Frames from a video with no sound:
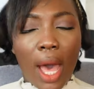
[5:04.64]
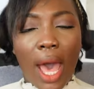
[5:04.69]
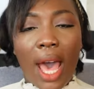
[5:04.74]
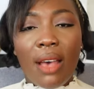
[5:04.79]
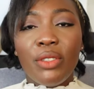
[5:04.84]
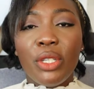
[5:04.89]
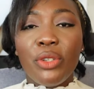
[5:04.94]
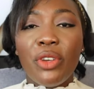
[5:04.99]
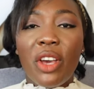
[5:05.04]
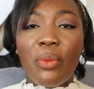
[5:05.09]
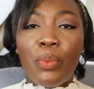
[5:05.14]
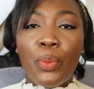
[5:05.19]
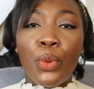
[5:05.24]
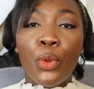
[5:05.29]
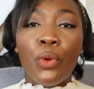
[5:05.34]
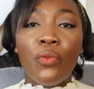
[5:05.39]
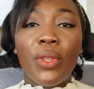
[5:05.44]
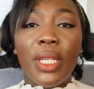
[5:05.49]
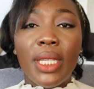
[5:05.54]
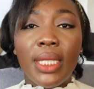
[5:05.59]
After you have
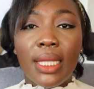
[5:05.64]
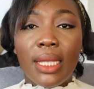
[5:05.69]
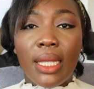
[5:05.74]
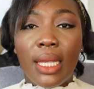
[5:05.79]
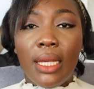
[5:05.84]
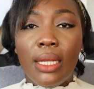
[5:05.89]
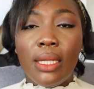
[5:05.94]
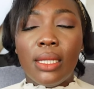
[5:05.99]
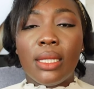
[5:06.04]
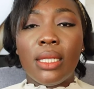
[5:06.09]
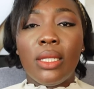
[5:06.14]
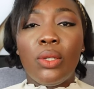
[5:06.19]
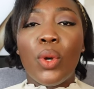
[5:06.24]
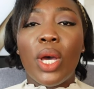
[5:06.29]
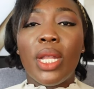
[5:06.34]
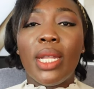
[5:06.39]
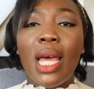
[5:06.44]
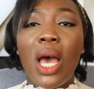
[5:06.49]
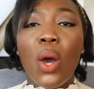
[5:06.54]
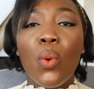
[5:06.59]
proved these things, you
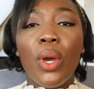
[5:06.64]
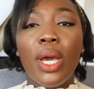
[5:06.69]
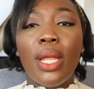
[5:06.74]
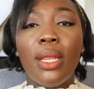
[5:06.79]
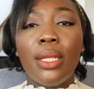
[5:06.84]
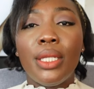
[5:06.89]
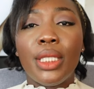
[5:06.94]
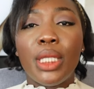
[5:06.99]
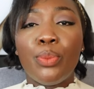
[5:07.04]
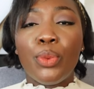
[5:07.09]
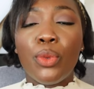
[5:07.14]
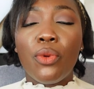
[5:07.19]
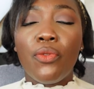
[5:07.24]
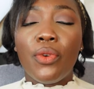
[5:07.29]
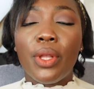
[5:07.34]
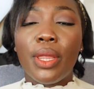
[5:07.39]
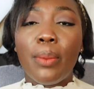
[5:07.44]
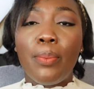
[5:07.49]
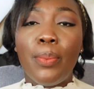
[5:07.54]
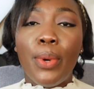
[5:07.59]
are now eligible
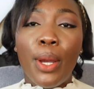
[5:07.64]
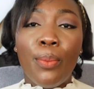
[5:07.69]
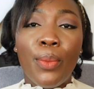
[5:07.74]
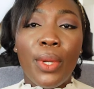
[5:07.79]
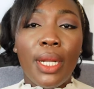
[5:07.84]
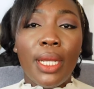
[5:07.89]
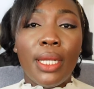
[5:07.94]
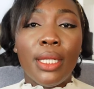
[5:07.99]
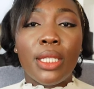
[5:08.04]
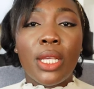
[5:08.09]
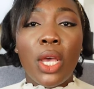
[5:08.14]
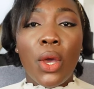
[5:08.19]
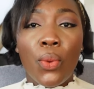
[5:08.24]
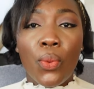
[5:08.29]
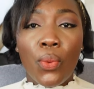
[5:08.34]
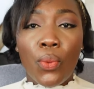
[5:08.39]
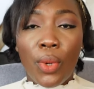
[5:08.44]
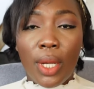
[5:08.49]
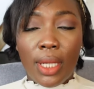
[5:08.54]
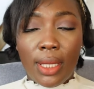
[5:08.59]
for the permanent
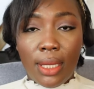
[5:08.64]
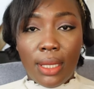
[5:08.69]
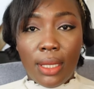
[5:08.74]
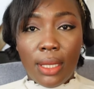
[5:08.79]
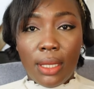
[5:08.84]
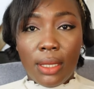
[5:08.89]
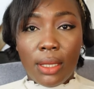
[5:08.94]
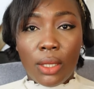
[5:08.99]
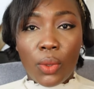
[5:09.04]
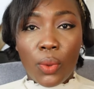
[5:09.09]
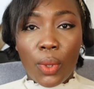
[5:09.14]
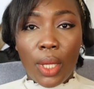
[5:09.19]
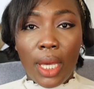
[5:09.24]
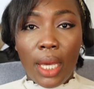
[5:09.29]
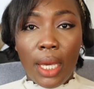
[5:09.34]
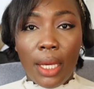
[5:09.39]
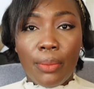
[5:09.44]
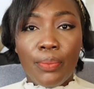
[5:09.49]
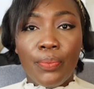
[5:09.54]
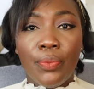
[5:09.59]
residence,
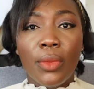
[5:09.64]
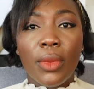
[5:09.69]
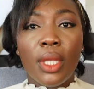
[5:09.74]
okay?